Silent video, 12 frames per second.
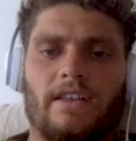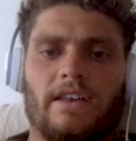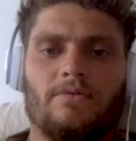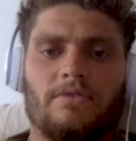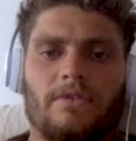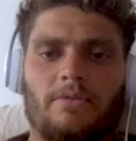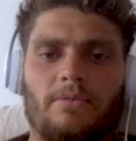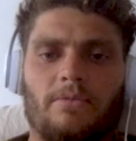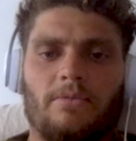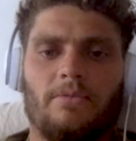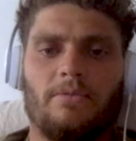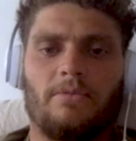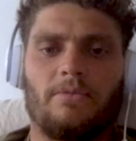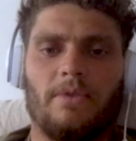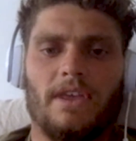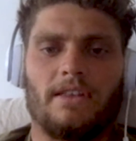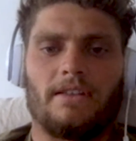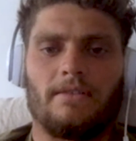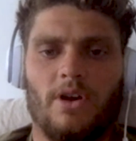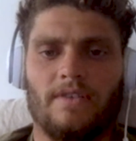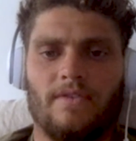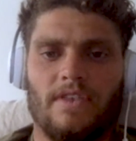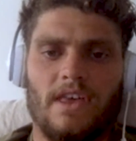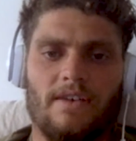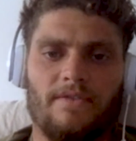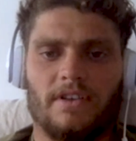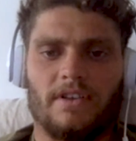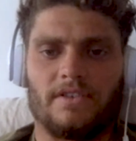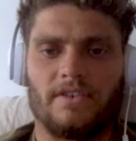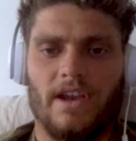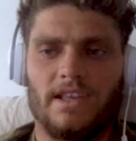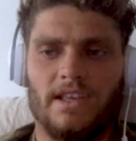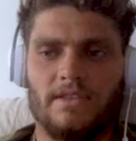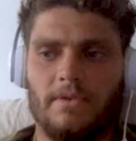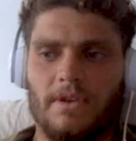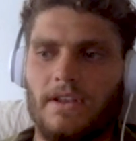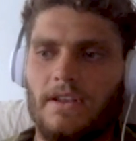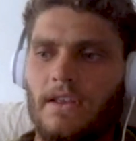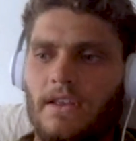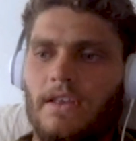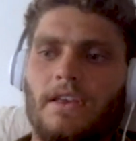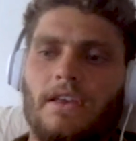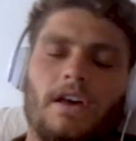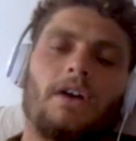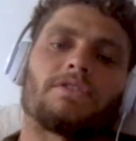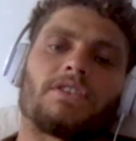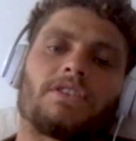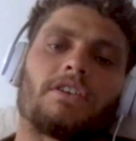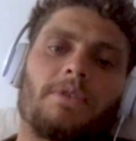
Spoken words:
Like it wouldn't have been perfect for that first race, but I wasn't going to miss it.